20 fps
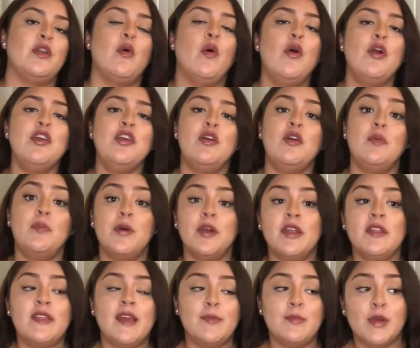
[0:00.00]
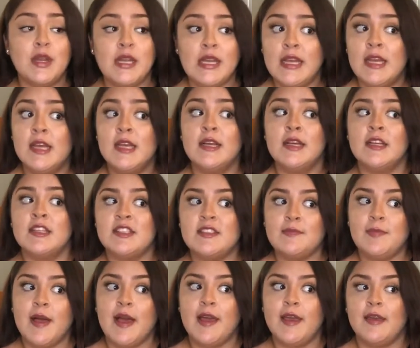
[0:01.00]
or you could put in that money to
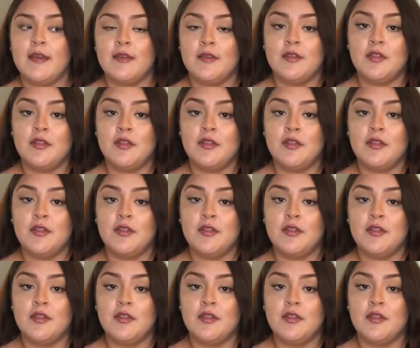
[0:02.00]
buy